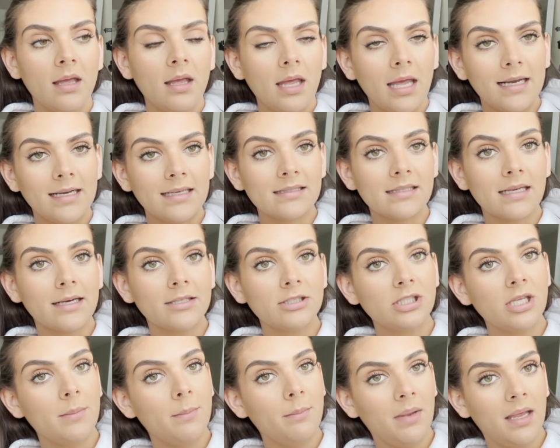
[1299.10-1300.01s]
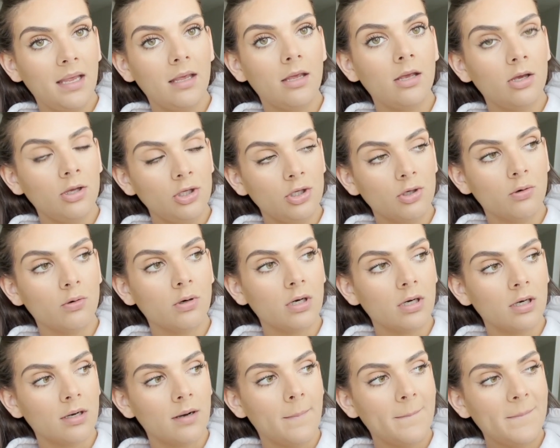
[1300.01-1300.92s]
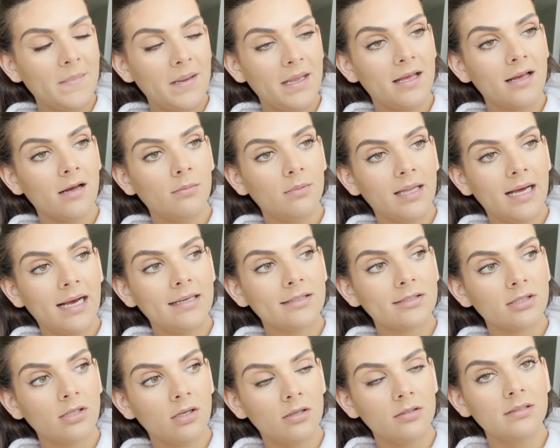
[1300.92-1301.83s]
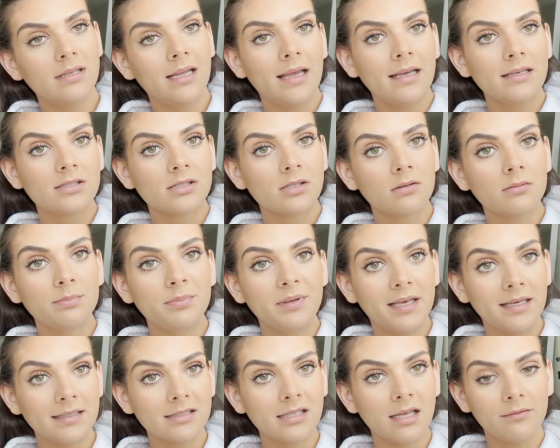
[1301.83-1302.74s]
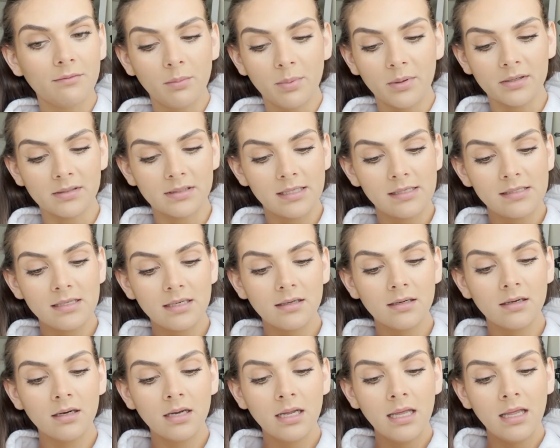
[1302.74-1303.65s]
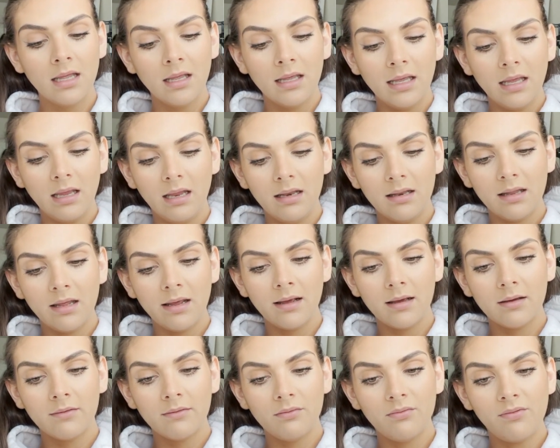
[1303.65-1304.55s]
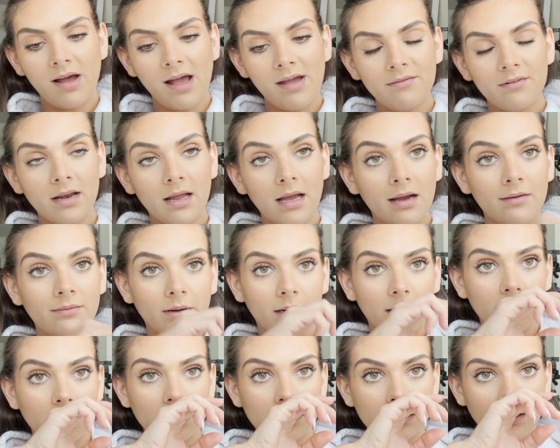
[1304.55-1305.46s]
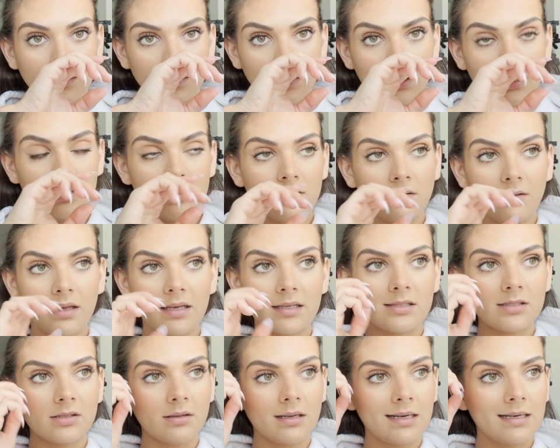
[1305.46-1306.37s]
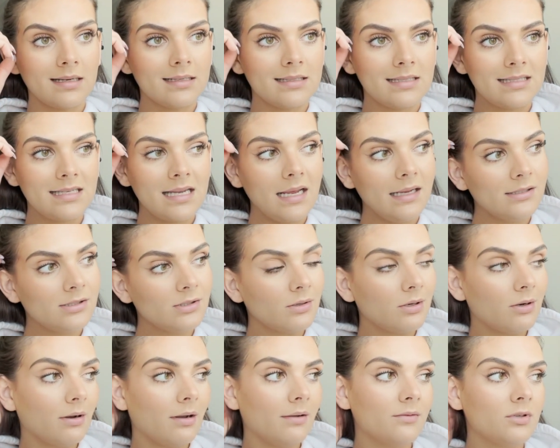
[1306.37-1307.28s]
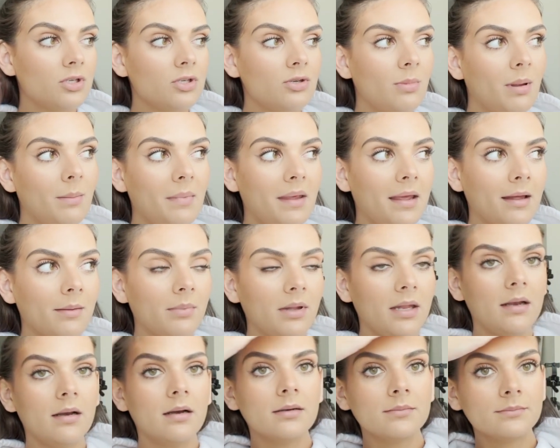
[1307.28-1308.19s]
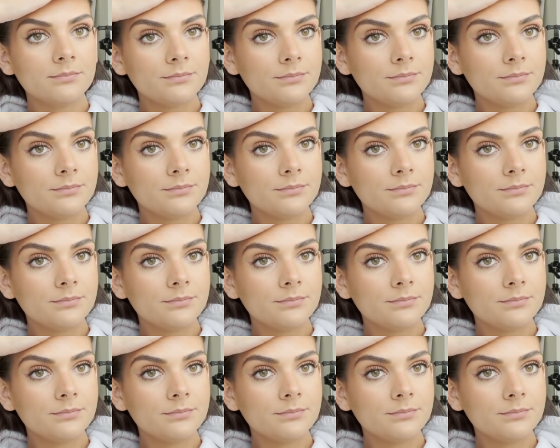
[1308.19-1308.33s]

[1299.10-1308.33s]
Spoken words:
it does actually make your makeup last all day. So because I have a birthday dinner in like 5.5 hours, I'm gonna do this so that it stays, so I don't have to do my makeup later.